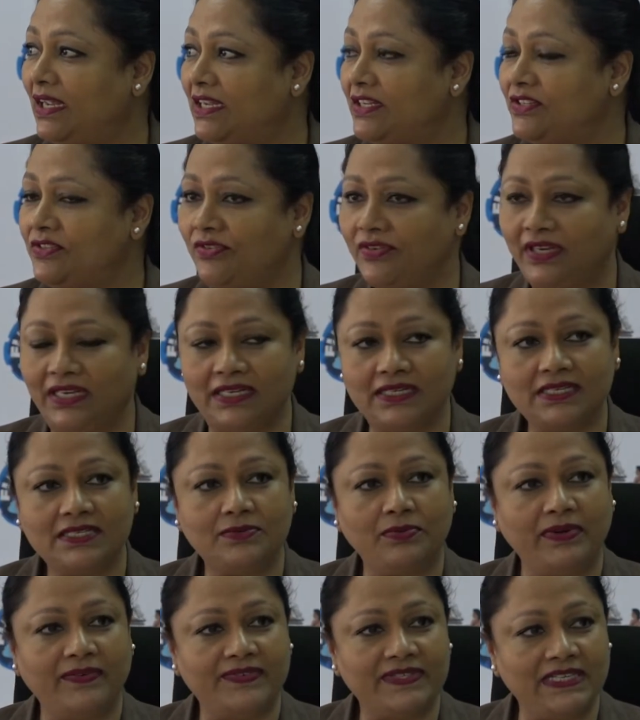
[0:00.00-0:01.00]
last 3
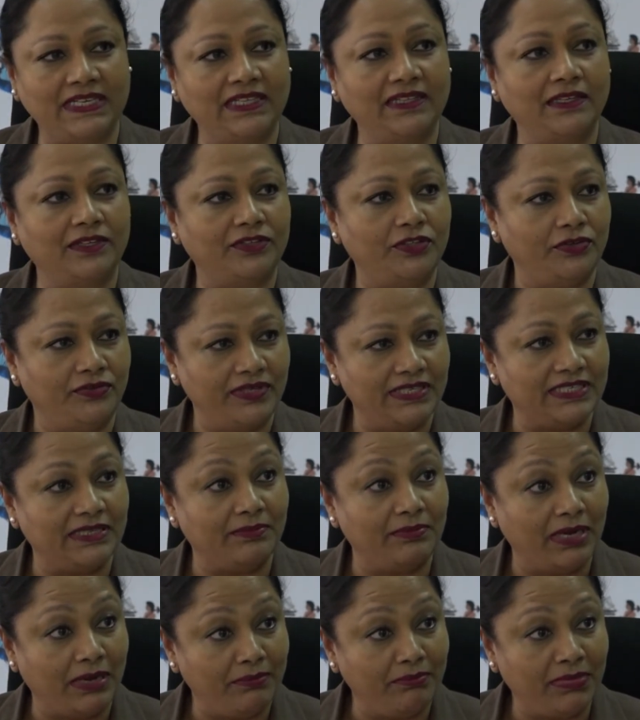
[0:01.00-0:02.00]
years, we've seen the
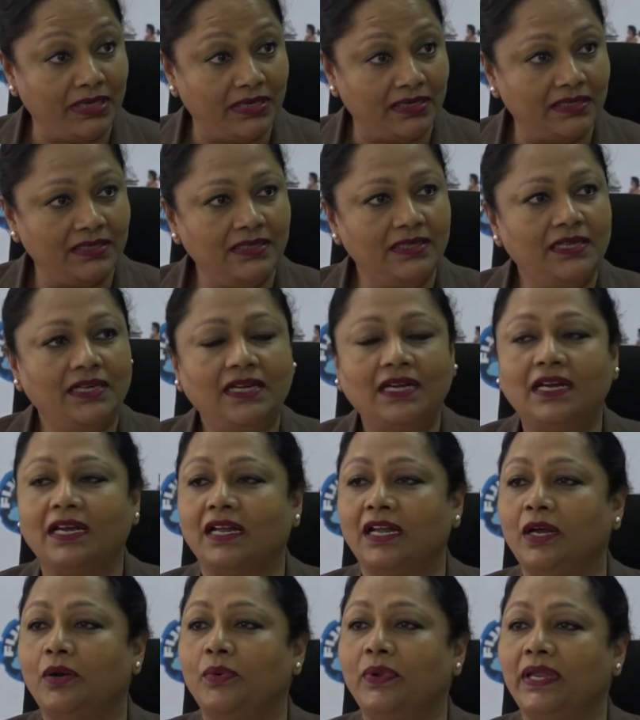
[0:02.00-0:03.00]
tourism number
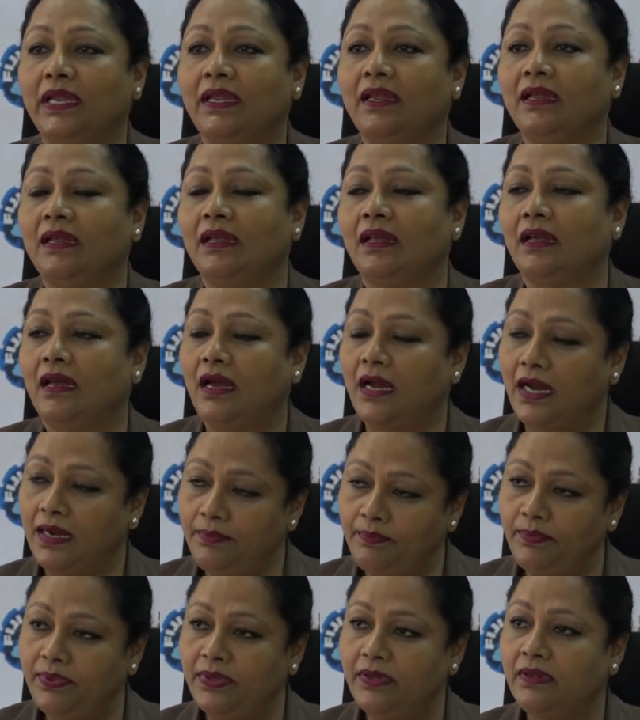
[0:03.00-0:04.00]
going
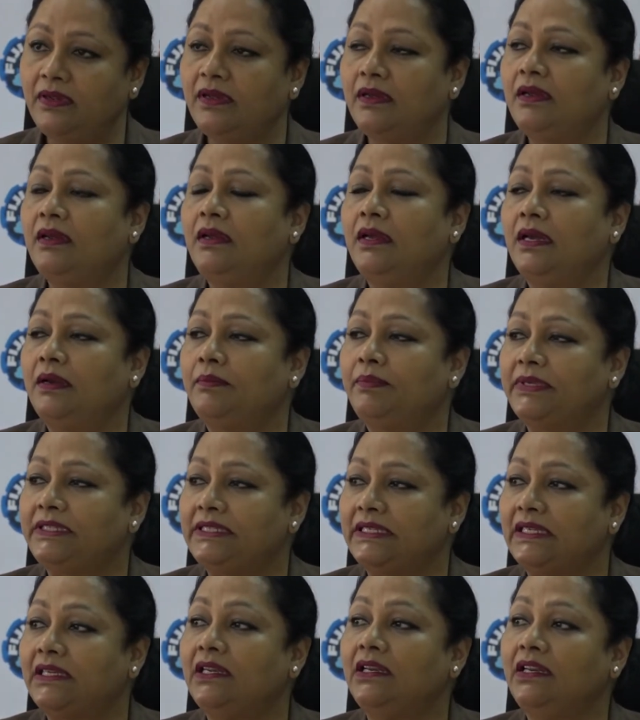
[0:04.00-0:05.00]
up,
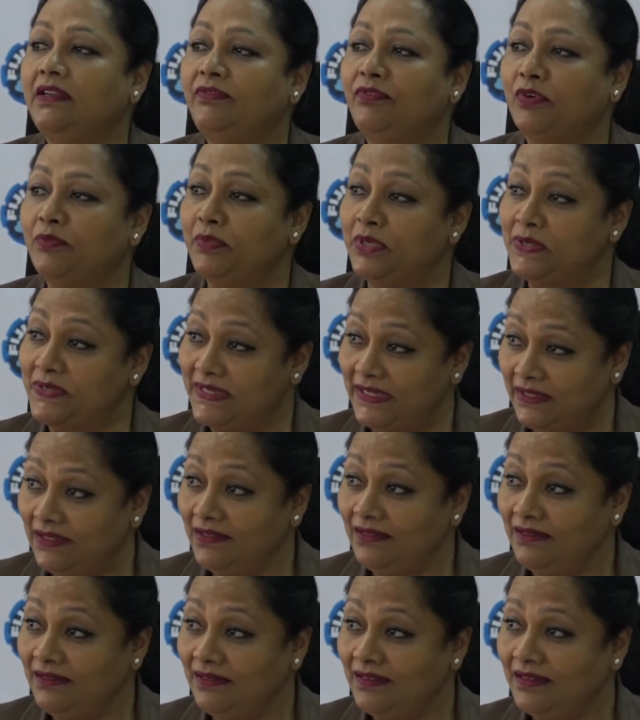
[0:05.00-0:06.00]
particularly from New
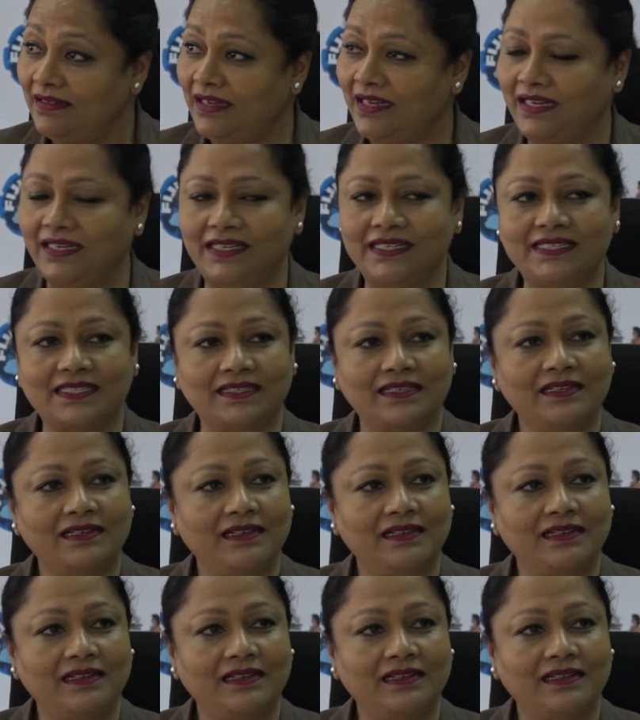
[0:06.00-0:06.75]
Zealand, and it's a